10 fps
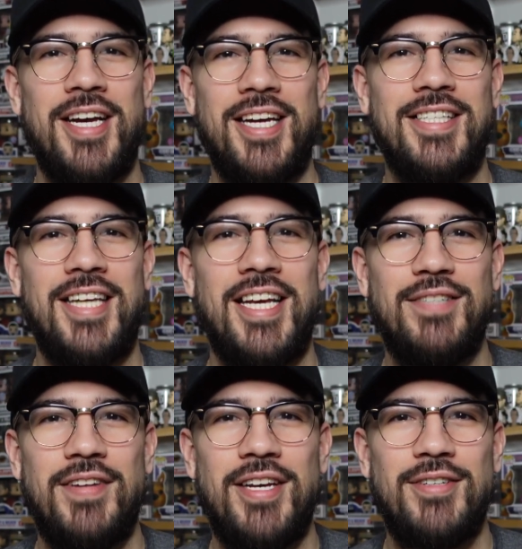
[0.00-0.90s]
And in
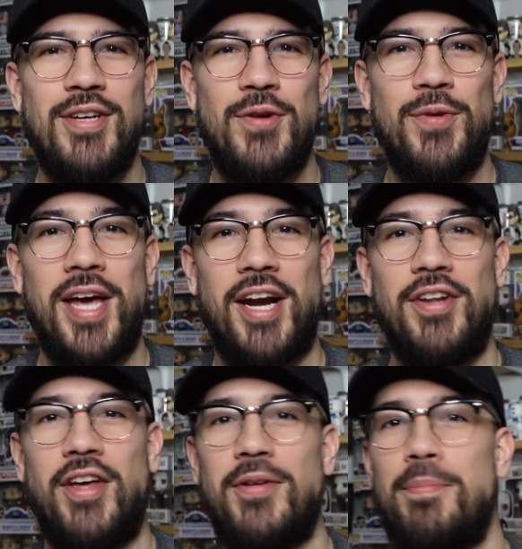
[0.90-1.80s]
today's video, we got
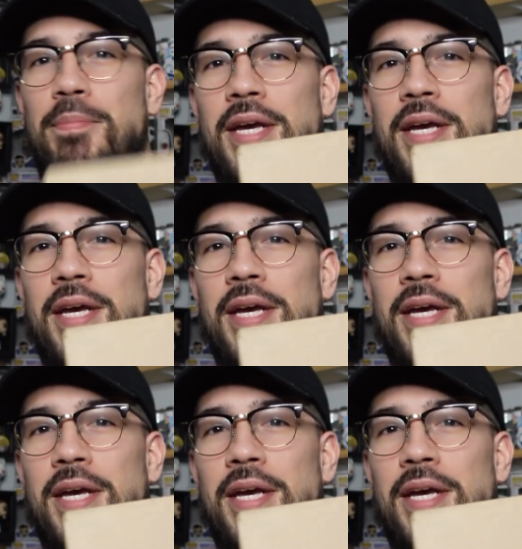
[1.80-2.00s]
another